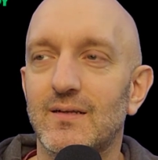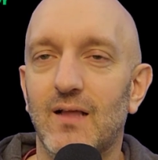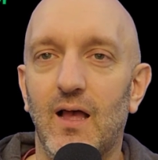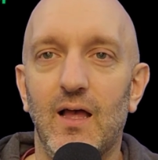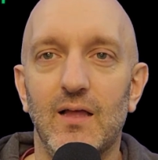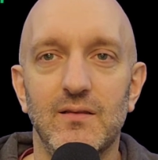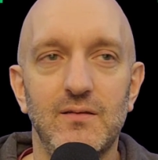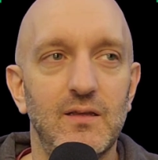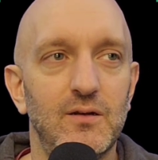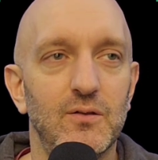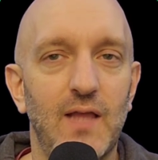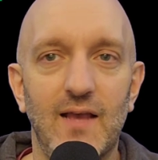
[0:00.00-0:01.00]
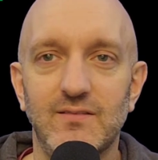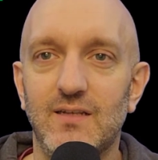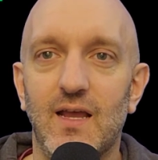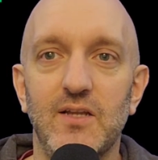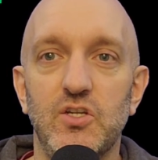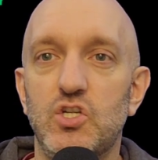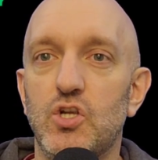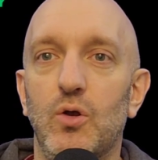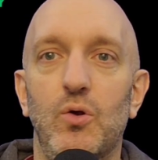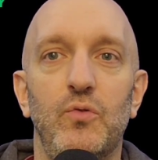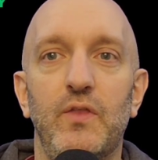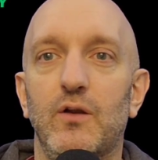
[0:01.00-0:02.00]
last night's
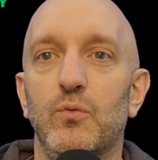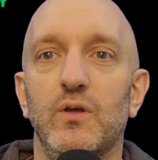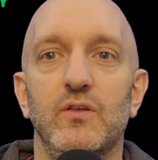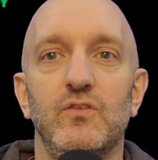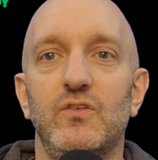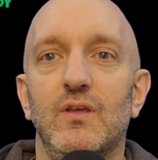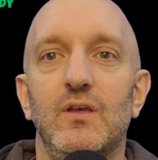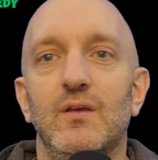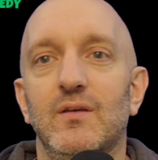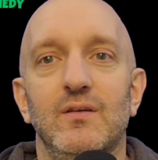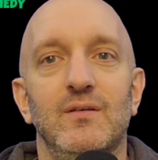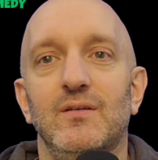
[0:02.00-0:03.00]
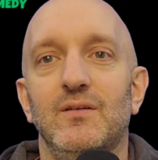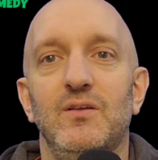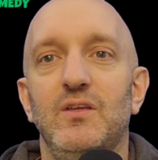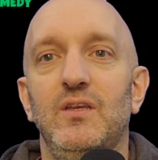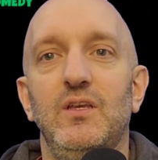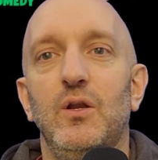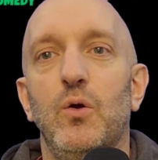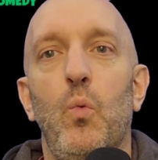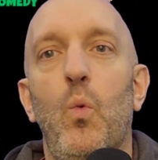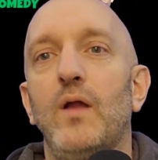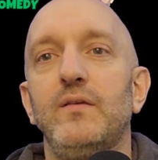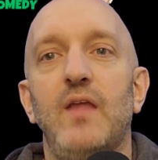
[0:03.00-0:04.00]
show, there was,
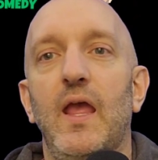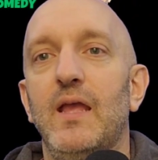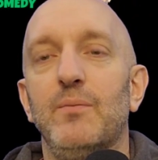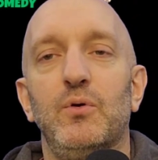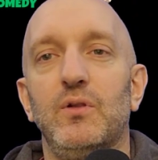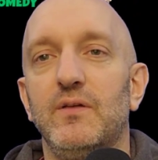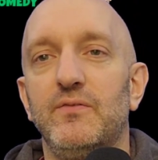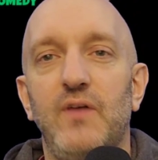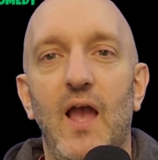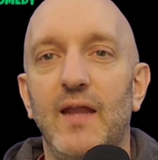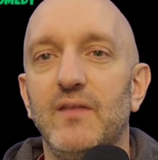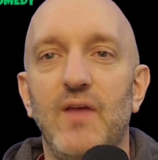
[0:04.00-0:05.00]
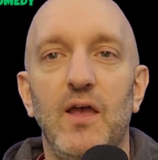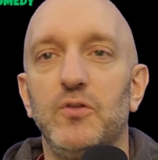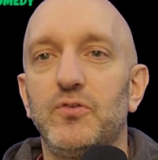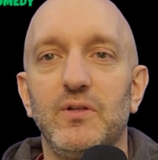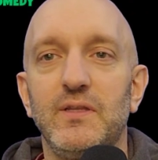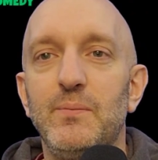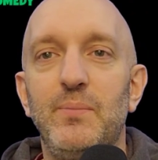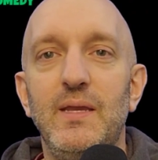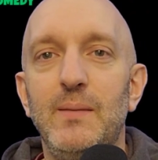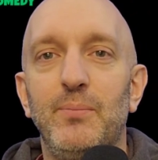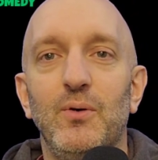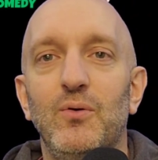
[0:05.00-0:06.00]
one table of kind of elderly
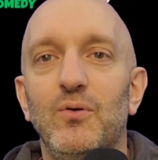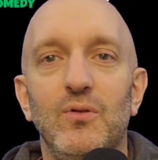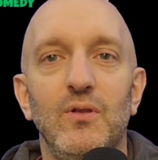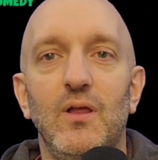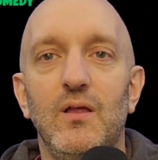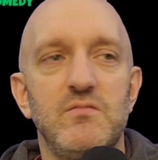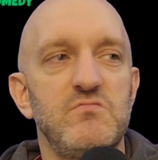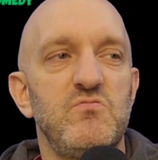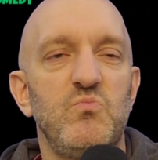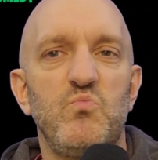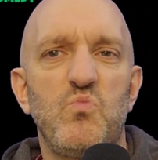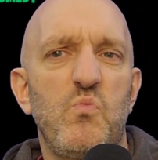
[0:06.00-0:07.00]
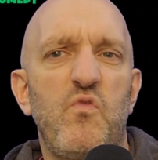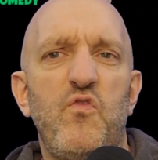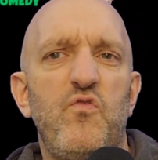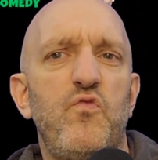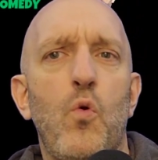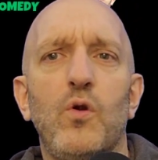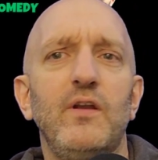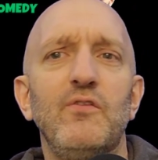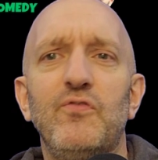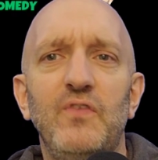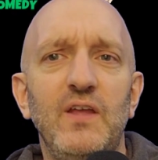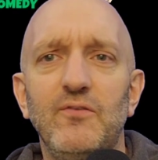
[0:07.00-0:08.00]
people 40
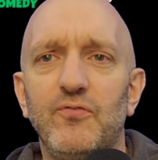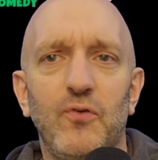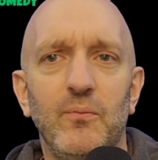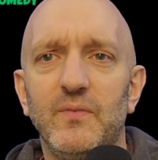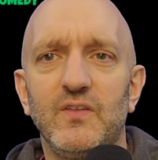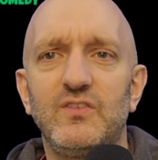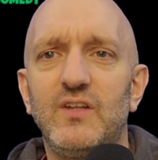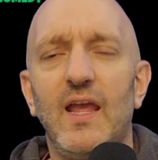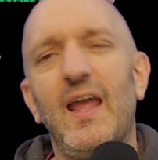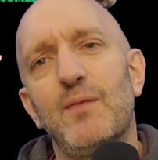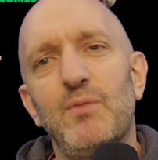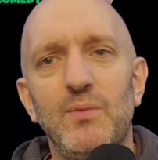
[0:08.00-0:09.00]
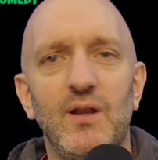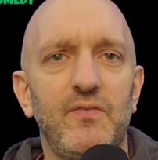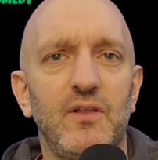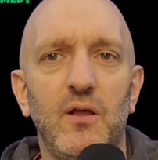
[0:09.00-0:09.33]
feet from the stage, and maybe not